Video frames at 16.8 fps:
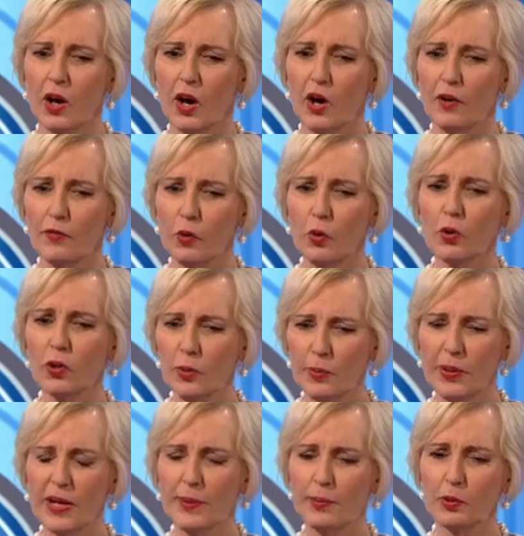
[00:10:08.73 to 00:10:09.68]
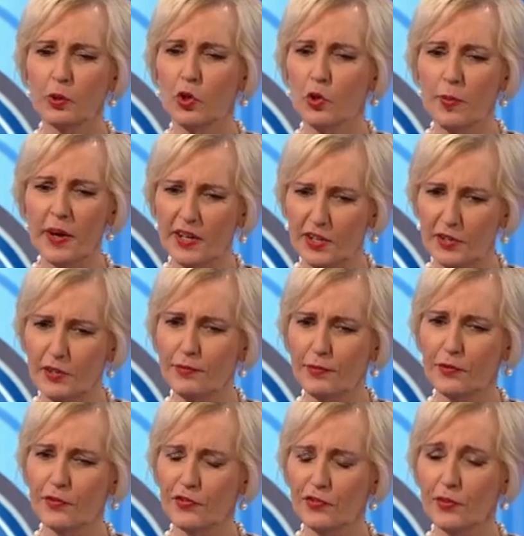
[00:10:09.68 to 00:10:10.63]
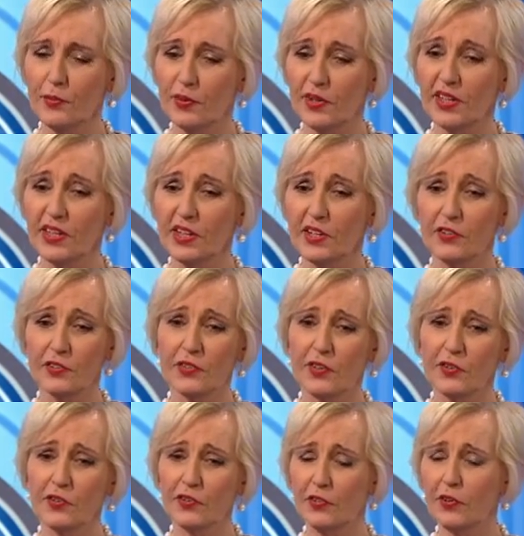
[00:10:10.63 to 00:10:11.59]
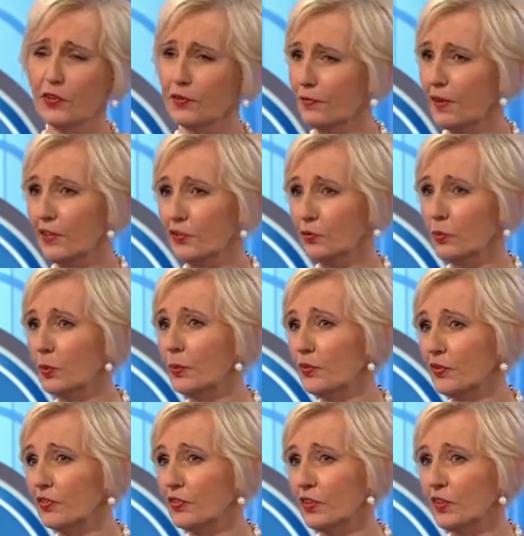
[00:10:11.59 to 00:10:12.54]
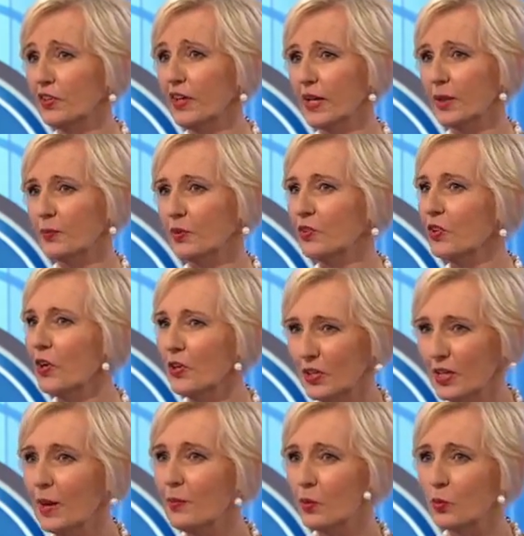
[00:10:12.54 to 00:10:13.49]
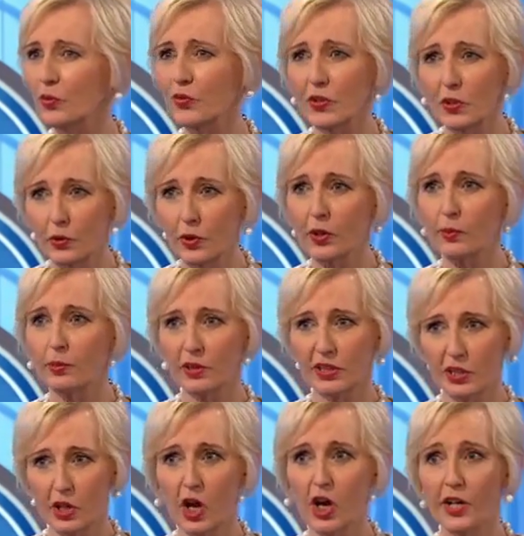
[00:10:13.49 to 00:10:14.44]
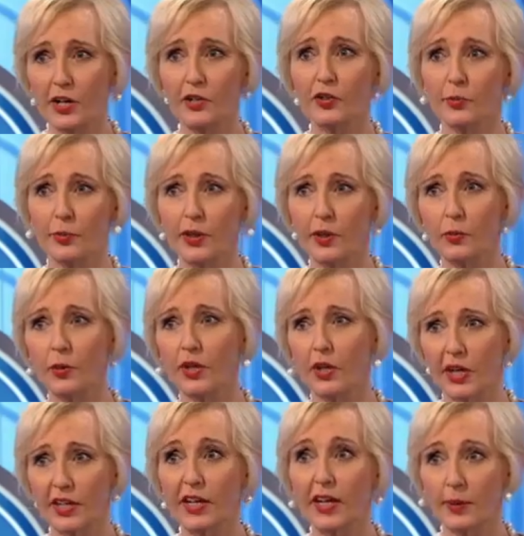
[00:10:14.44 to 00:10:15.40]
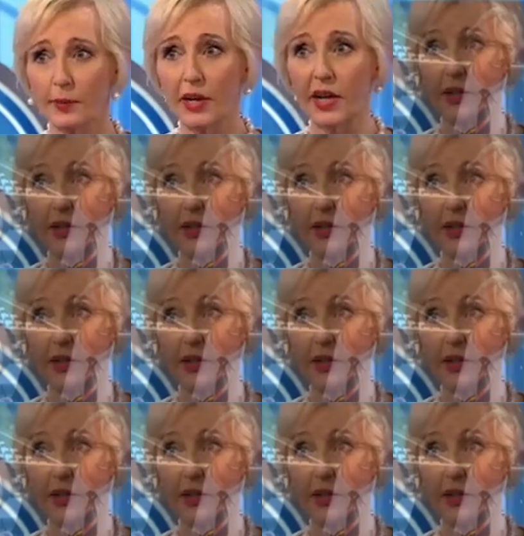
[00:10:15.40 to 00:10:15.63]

Of all the people who made a difference to me, and this is not a fashionable position to take, but Tony Abbott was incredibly kind to me when I came